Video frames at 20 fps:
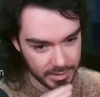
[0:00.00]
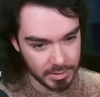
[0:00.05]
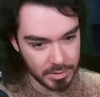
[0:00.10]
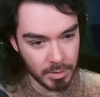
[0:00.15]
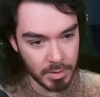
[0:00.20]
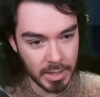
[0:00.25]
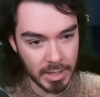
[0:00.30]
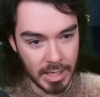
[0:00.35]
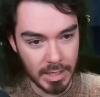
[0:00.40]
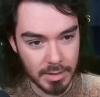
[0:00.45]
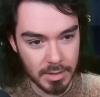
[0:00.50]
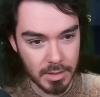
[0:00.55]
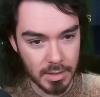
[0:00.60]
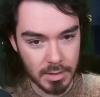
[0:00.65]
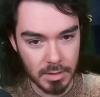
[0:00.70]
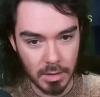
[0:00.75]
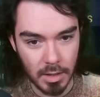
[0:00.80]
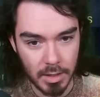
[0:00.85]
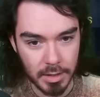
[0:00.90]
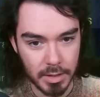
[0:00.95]
So to get to
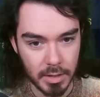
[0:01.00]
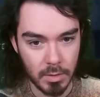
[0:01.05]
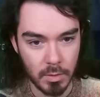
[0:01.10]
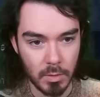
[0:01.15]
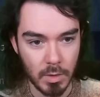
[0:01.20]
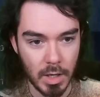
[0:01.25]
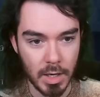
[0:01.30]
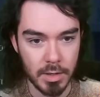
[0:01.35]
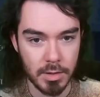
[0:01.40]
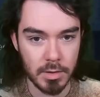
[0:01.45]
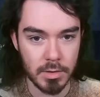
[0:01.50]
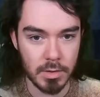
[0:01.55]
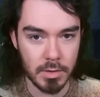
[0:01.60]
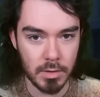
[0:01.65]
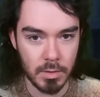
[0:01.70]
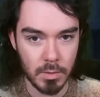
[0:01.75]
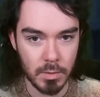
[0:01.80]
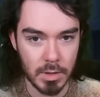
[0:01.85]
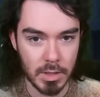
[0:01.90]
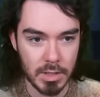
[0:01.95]
this lock, you either
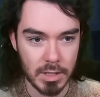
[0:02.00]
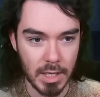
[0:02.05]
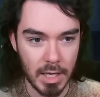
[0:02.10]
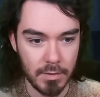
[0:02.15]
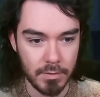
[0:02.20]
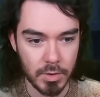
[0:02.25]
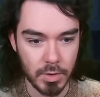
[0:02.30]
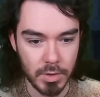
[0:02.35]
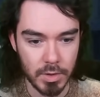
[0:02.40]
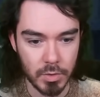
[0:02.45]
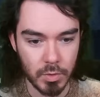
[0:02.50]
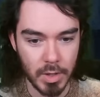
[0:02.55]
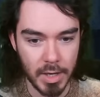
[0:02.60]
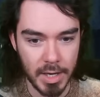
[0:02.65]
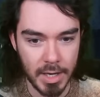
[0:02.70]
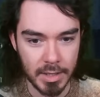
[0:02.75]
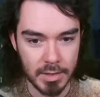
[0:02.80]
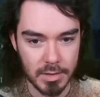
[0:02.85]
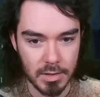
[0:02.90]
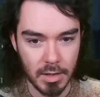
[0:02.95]
do this left or this right
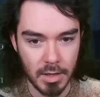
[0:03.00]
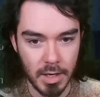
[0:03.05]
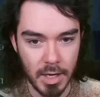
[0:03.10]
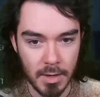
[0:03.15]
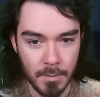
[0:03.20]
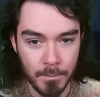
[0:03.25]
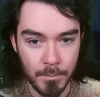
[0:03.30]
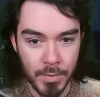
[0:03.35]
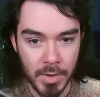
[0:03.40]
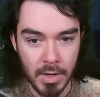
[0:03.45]
hand side,